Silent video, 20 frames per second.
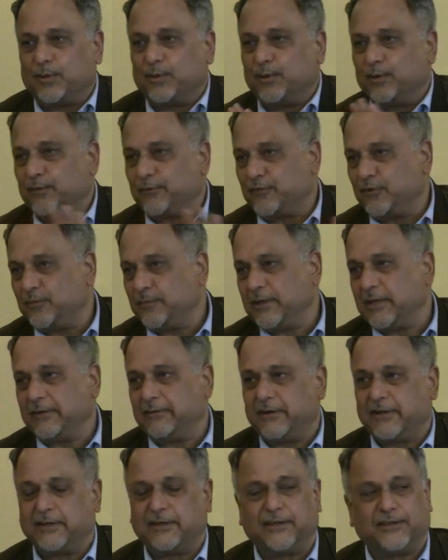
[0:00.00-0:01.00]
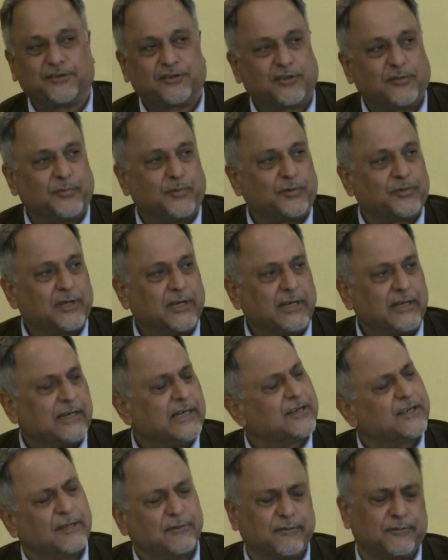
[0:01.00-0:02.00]
all of you may have read the history book,
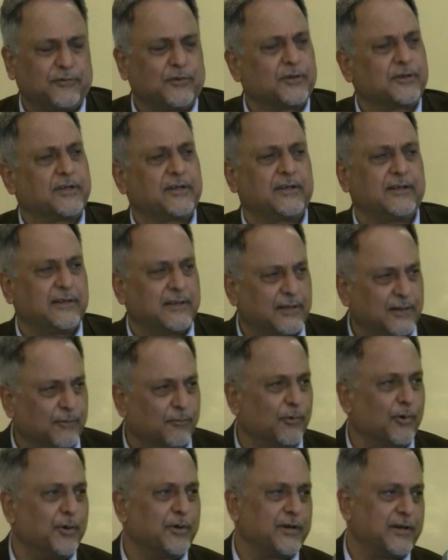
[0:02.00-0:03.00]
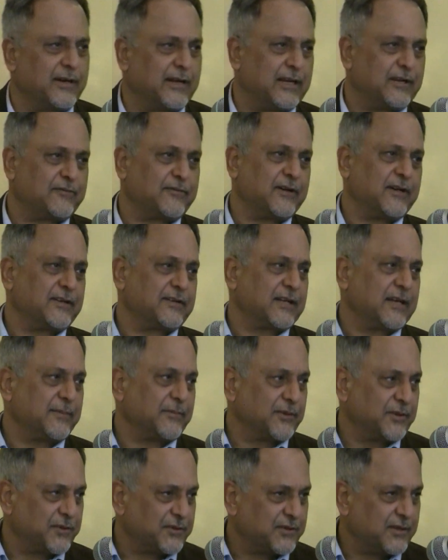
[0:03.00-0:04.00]
India never fought a war as far as
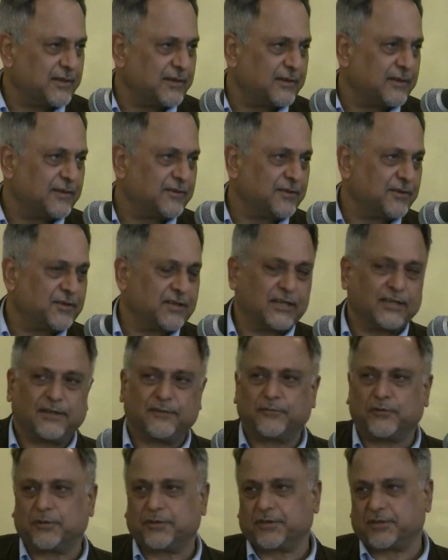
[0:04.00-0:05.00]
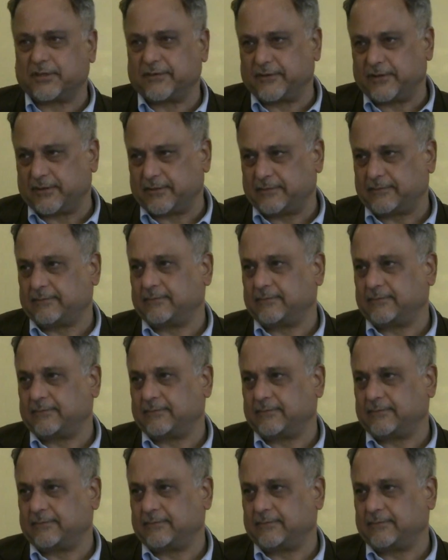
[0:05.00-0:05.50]
I'm concerned, in 1947.